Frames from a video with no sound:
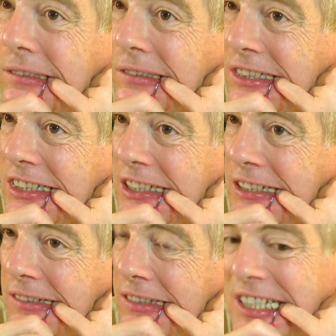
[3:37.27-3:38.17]
What
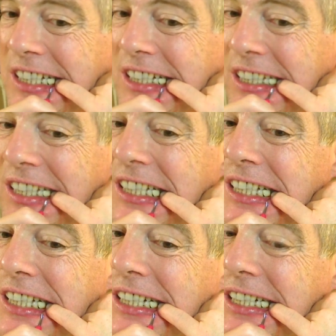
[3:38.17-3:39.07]
happens is the
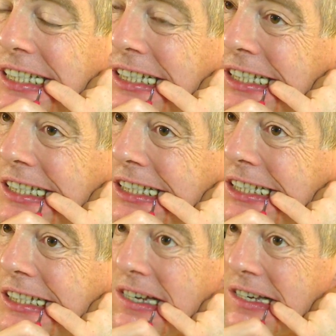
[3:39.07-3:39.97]

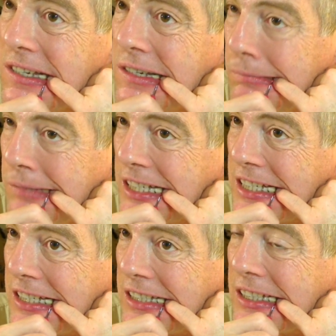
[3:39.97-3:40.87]
calculus
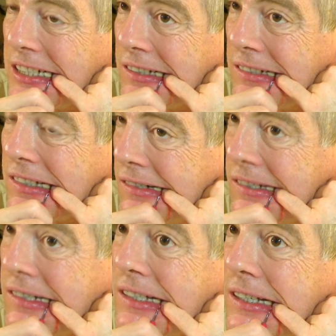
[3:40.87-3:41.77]
embeds itself
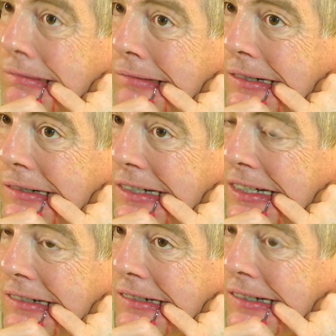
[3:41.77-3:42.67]
at bone
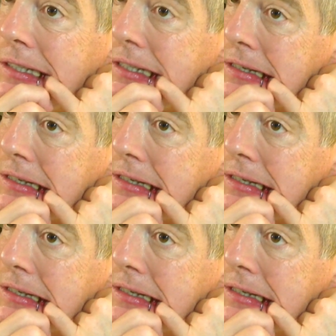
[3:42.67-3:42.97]
level.